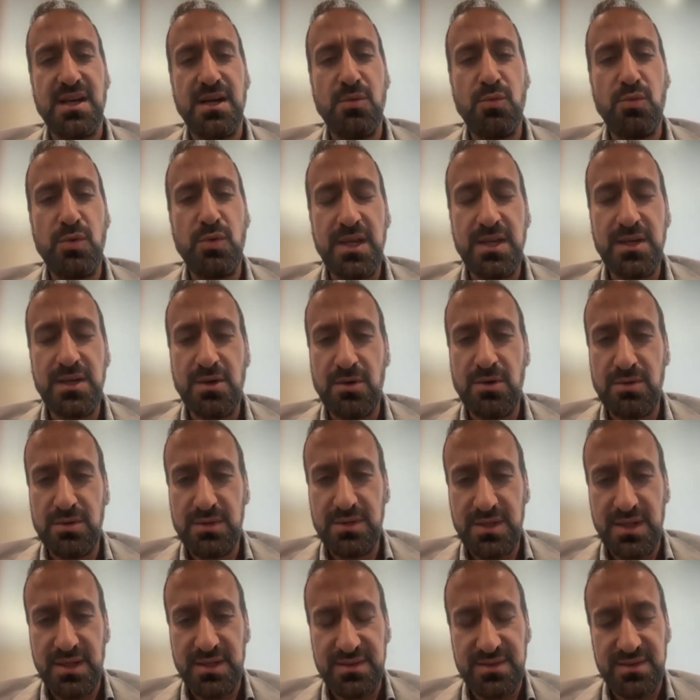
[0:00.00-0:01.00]
We
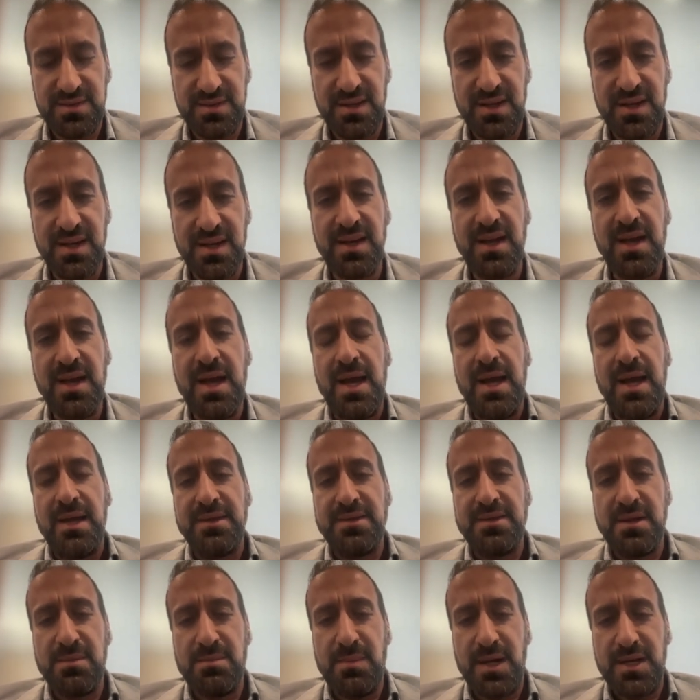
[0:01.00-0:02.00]
know that
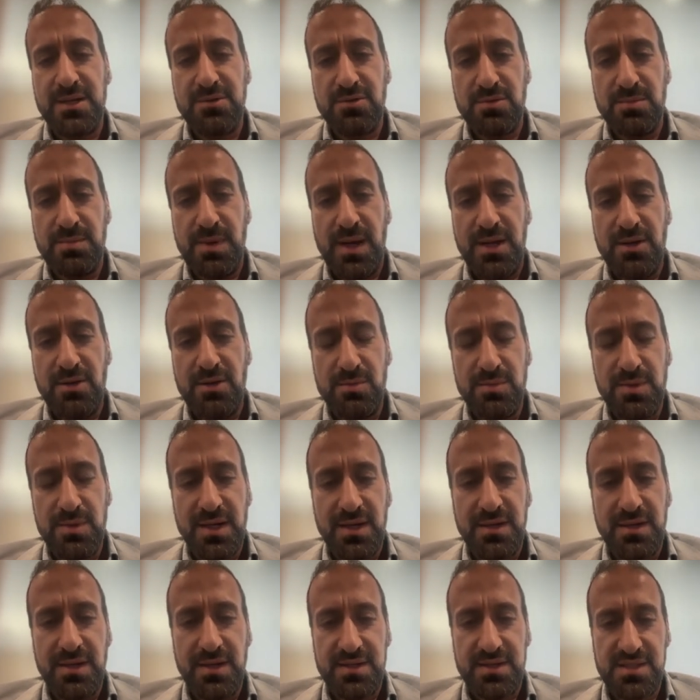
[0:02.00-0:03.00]
the microbiome
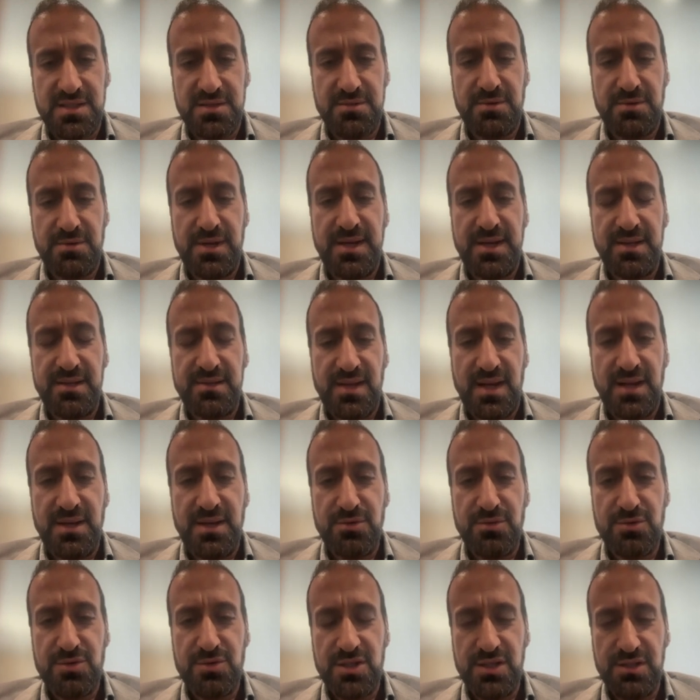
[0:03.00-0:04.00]
can extract
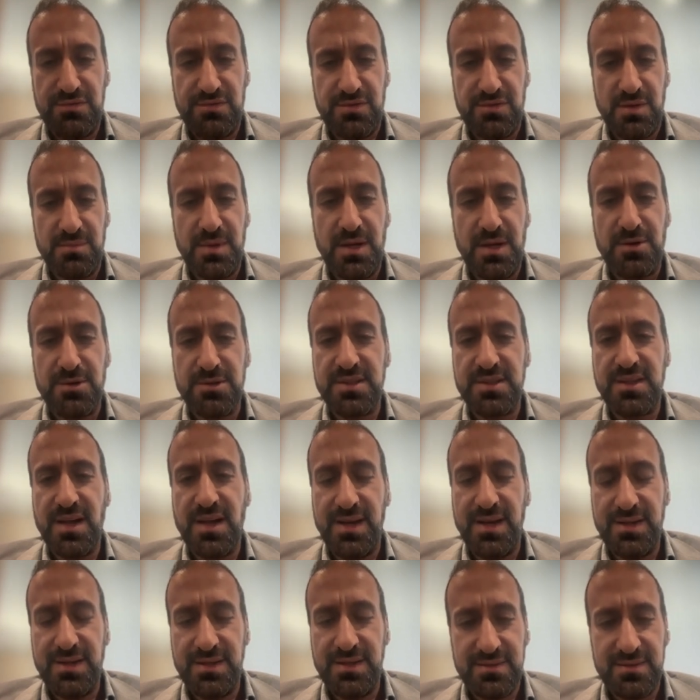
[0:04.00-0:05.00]
energy from our
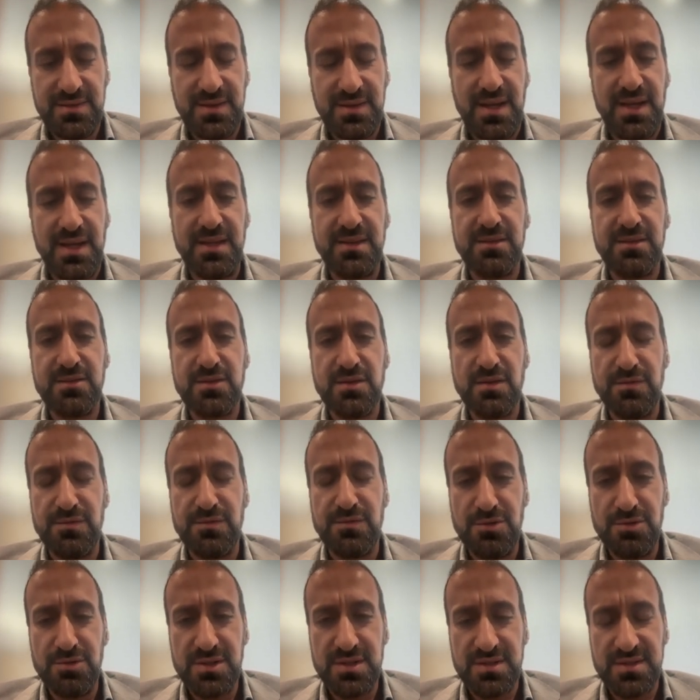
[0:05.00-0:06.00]
diet and
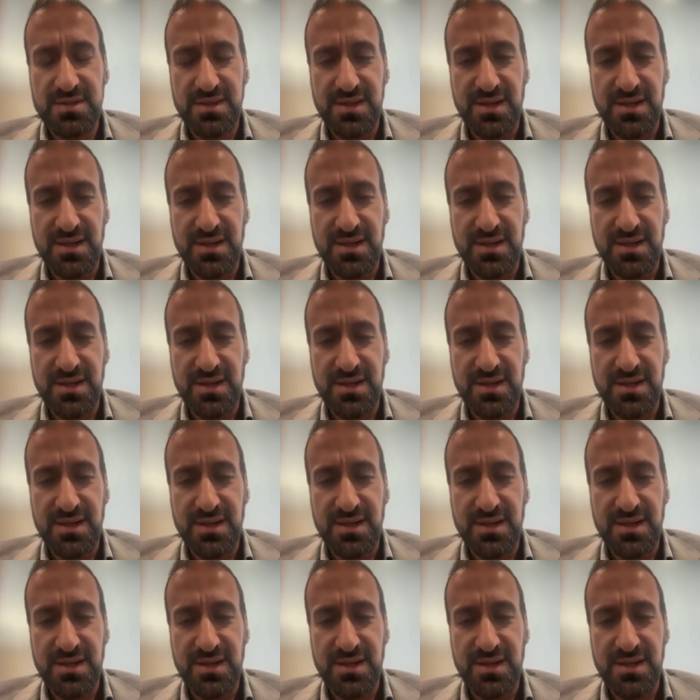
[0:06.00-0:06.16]
convert